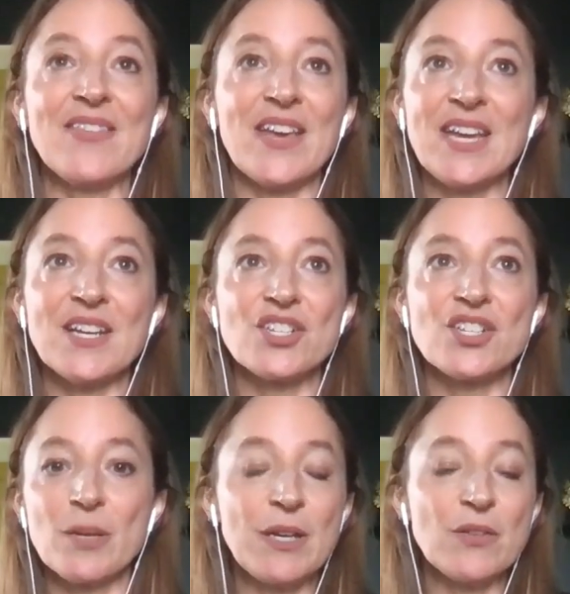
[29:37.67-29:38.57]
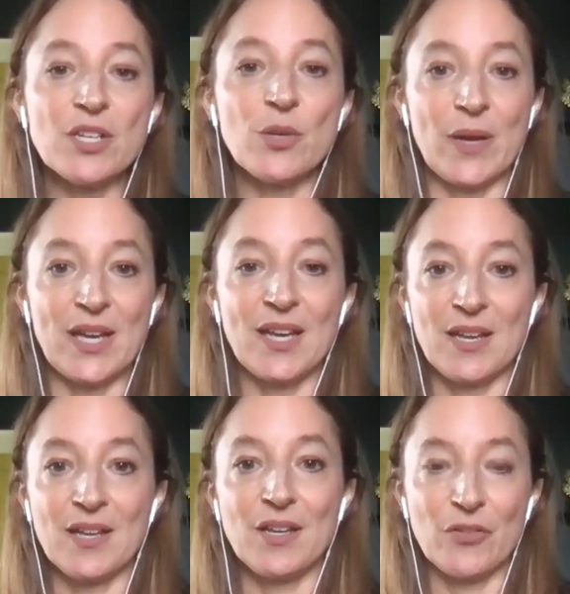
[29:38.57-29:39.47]
Yeah, and that each time you do
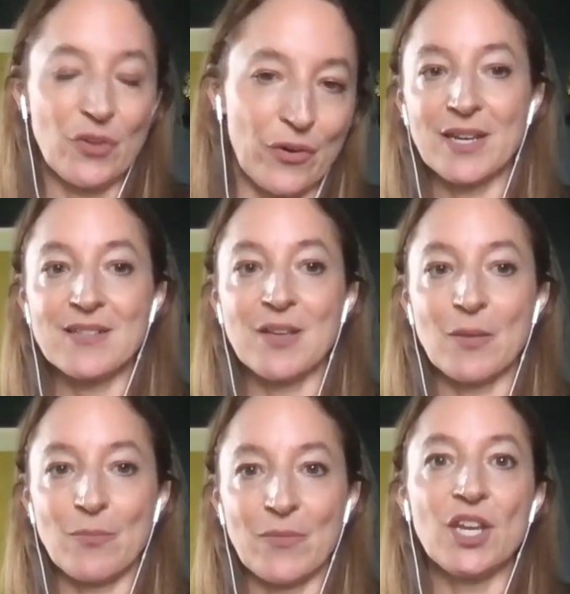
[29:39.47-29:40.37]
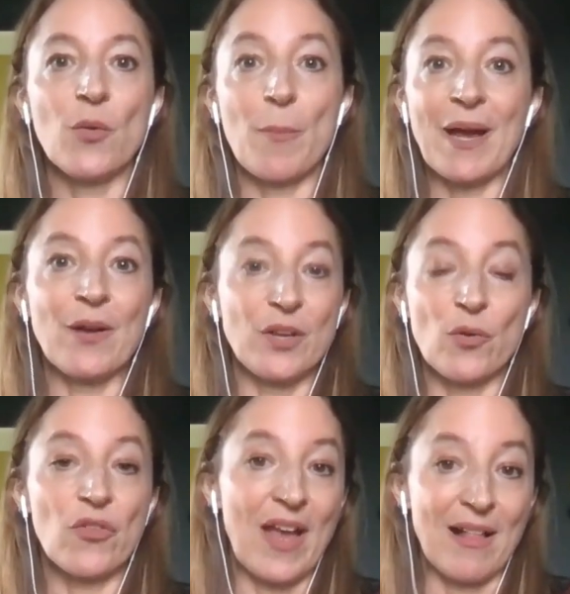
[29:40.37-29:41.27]
it, you're learning something new
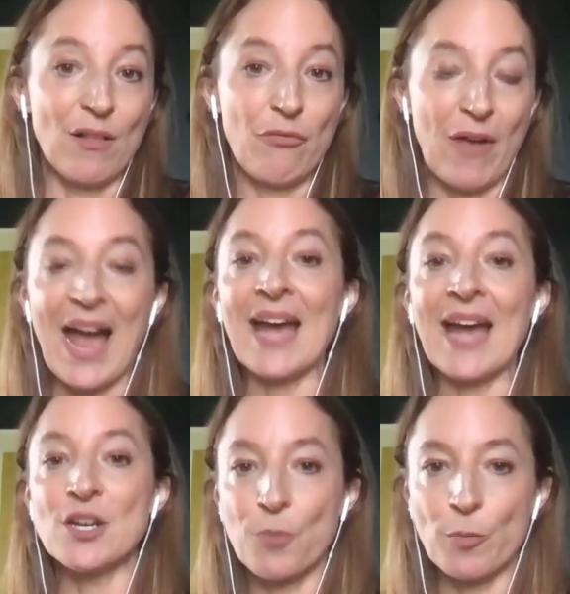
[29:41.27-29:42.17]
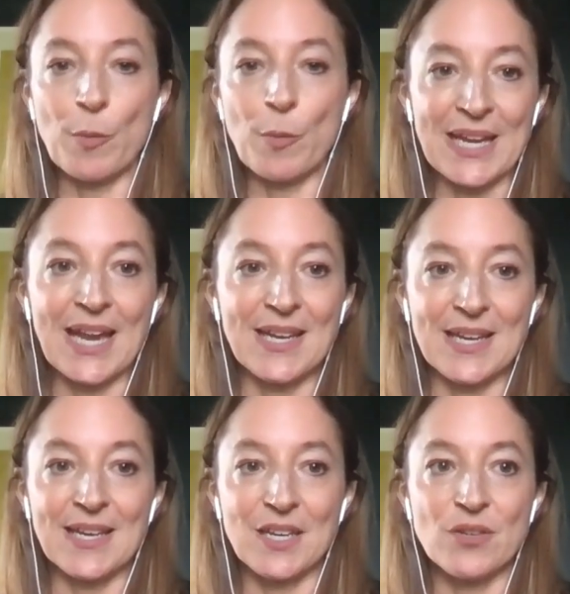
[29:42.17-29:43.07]
about yourself and
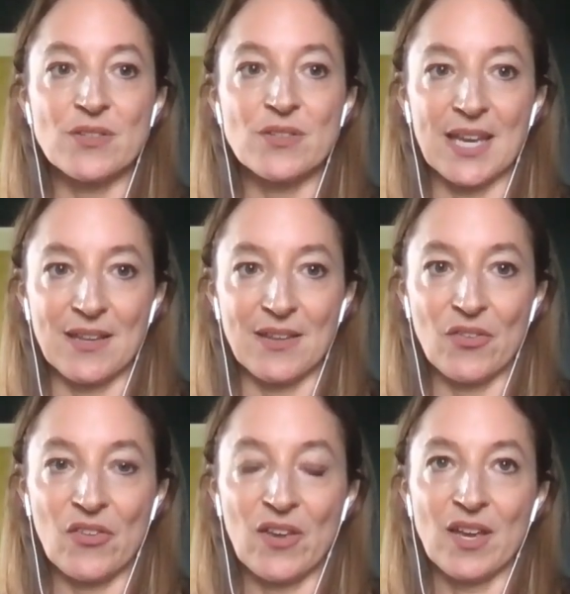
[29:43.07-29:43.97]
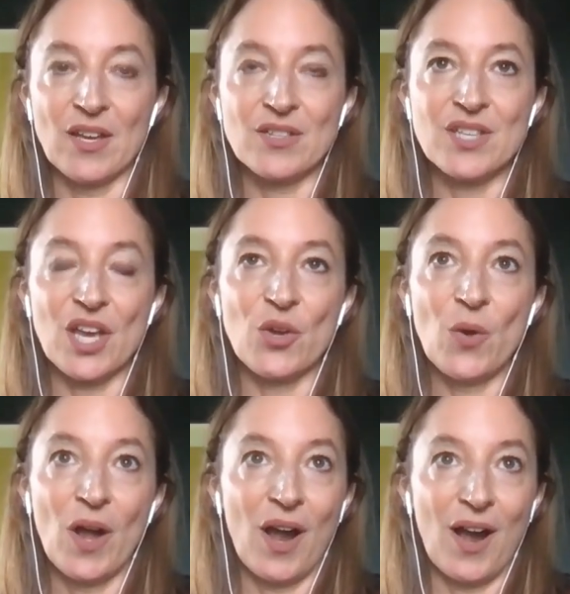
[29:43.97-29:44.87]
probably gaining new skills.
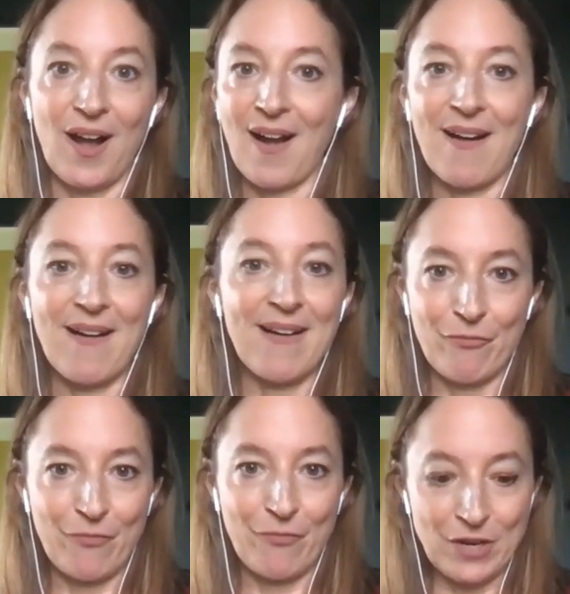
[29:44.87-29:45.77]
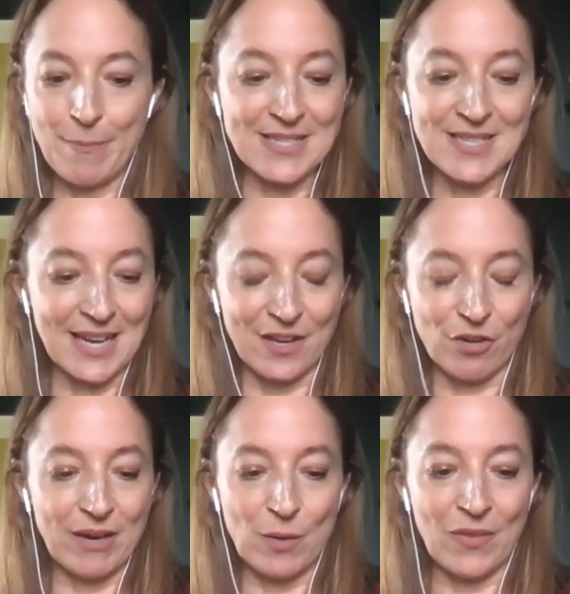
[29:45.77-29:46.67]
So I
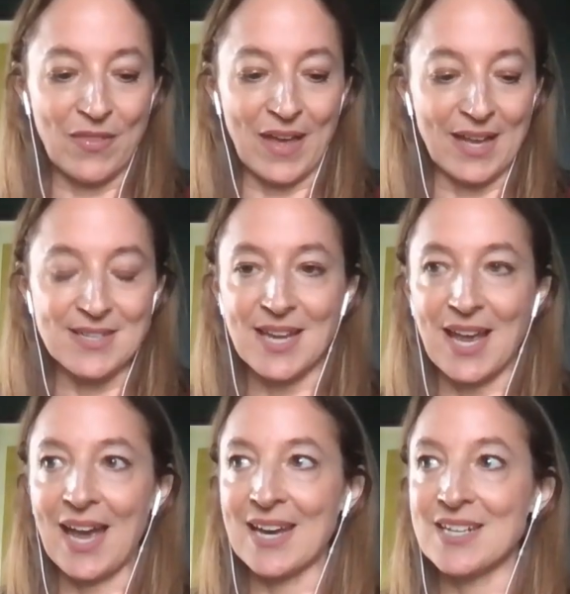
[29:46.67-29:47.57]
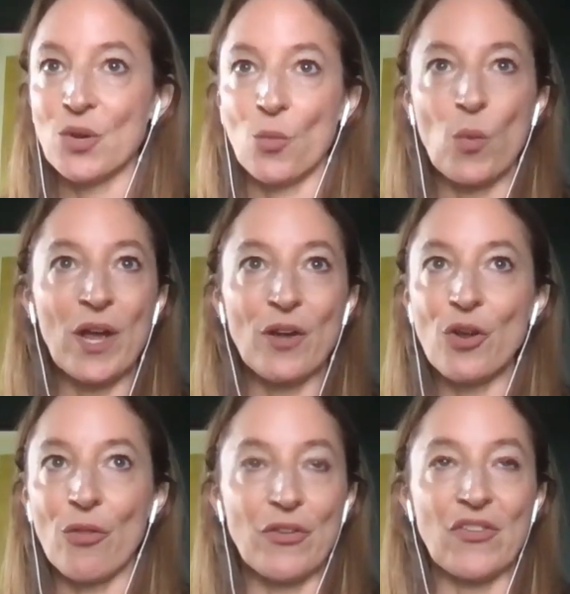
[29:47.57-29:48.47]
fundamentally agree with that. And
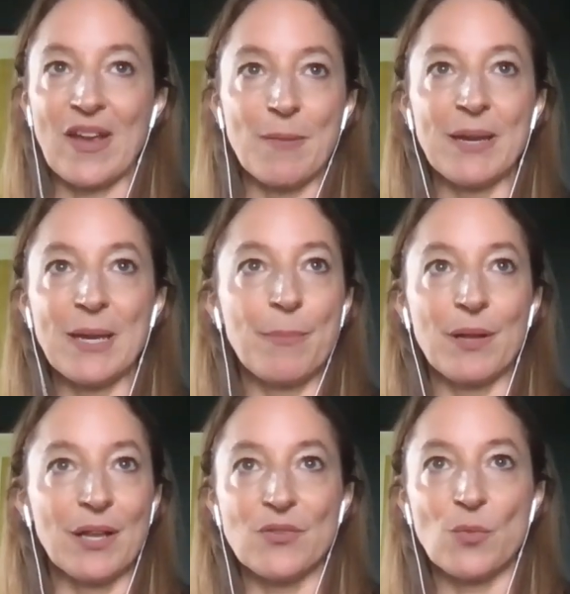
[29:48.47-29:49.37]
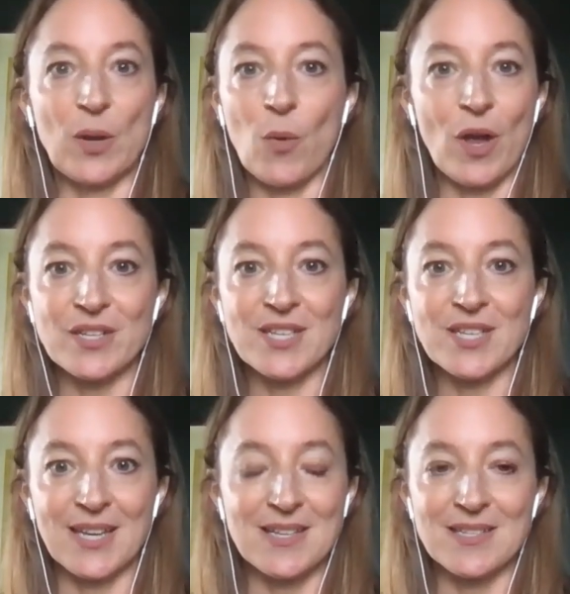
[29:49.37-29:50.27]
we are not the same people as we
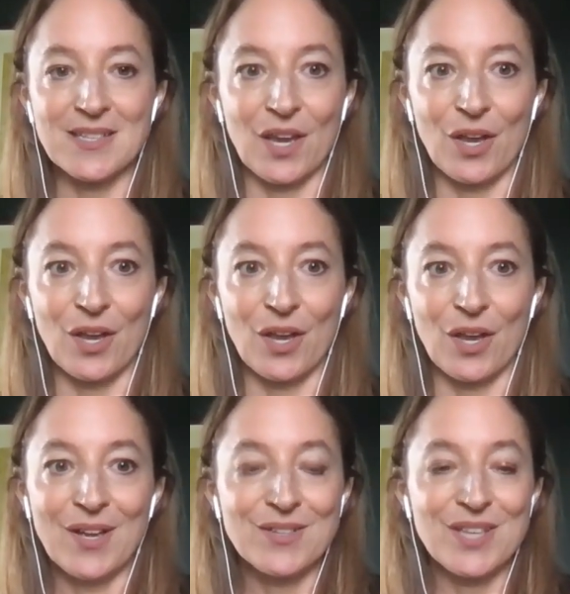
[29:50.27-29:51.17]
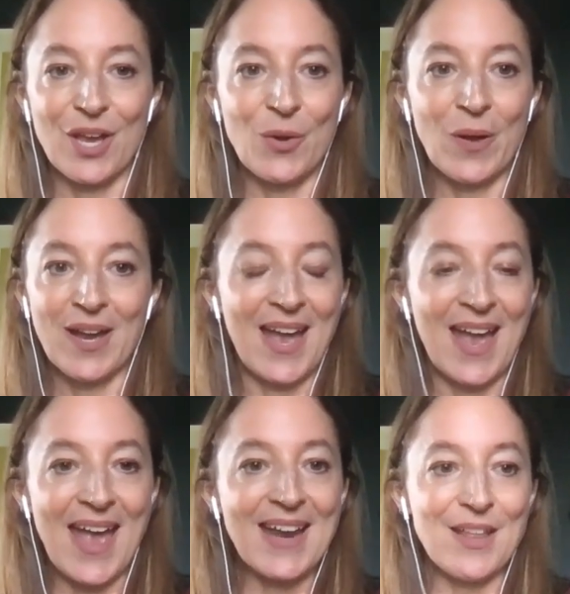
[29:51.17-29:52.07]
were 10 years ago.
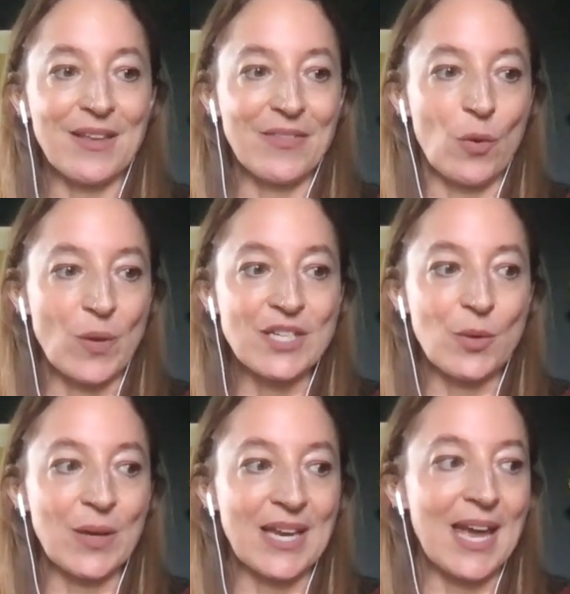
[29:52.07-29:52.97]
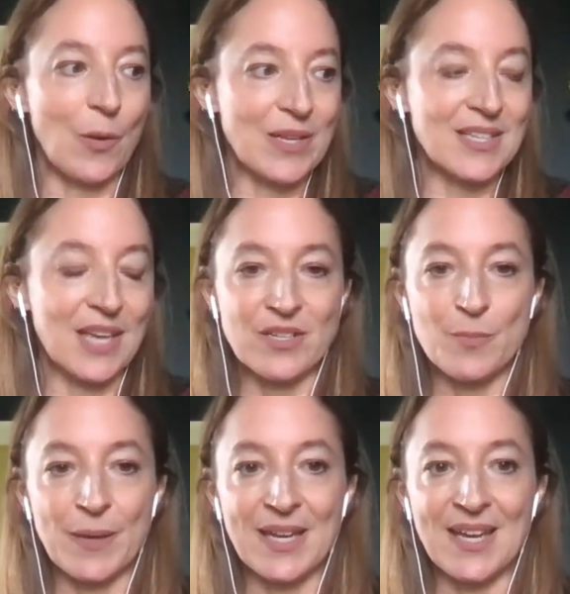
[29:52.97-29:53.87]
So anything that we're doing now
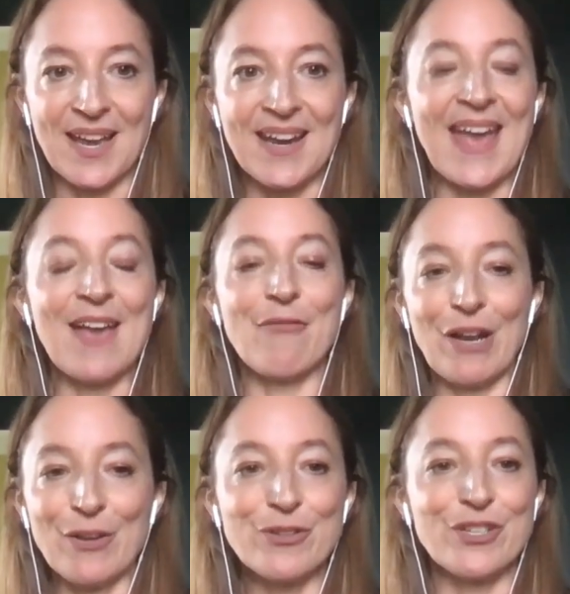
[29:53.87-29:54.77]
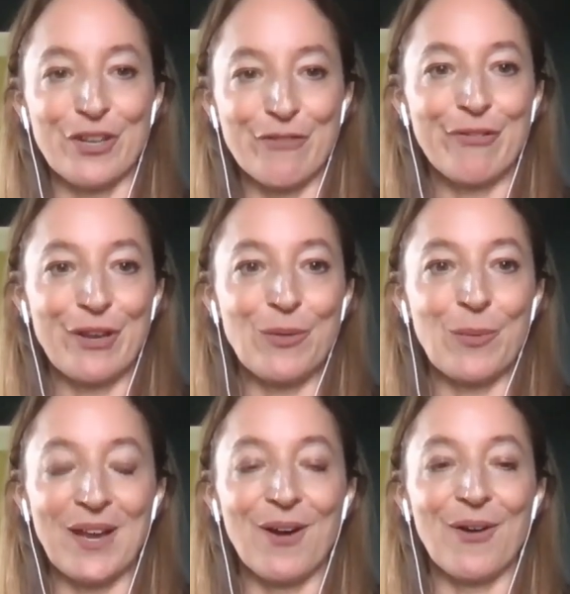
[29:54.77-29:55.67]
is going to be an evolution
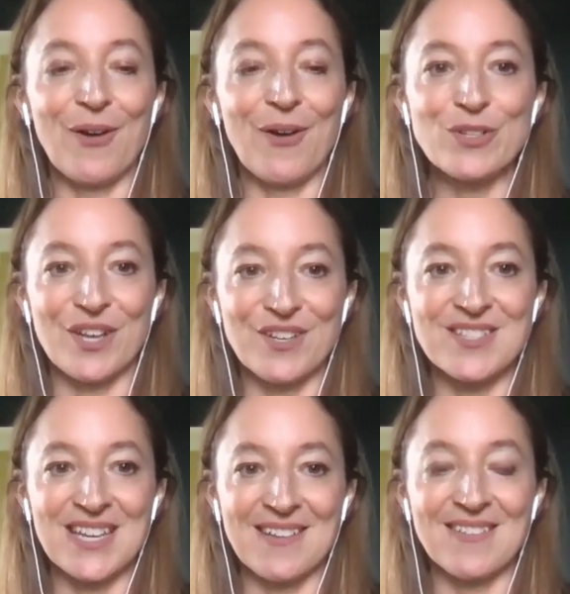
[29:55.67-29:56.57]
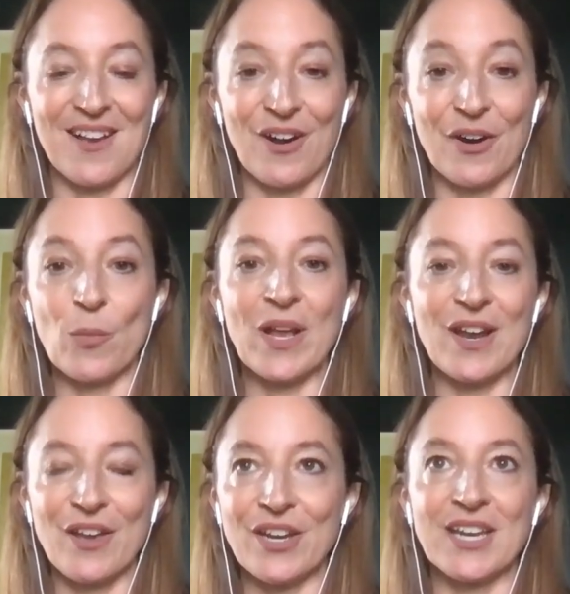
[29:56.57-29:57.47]
of who we are and what our skills
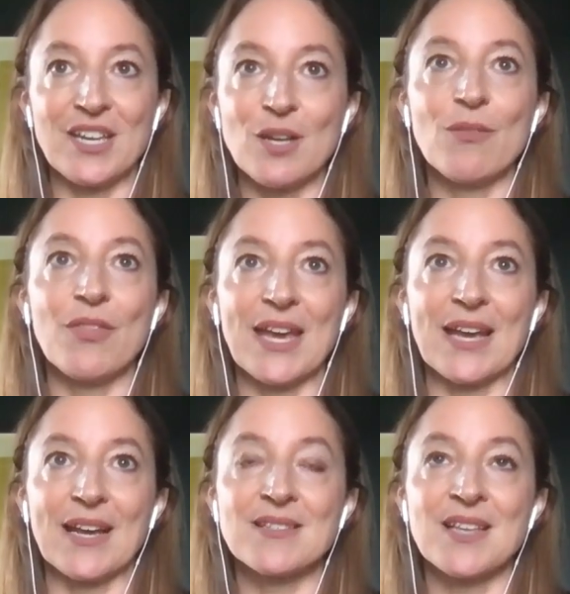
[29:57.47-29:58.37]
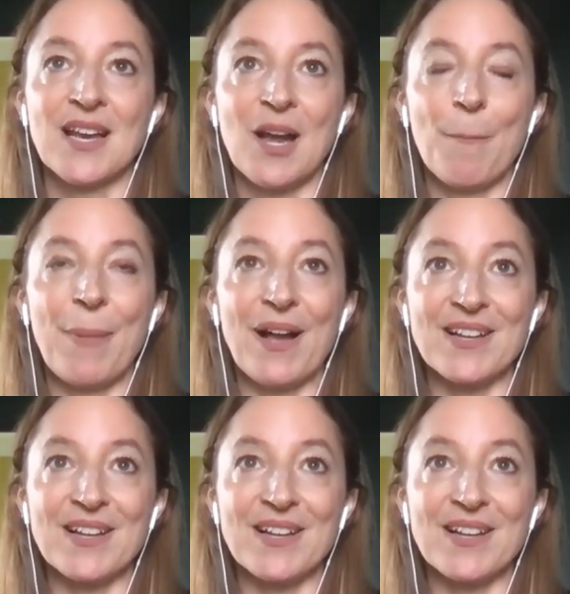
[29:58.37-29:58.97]
are, and we're learning new things.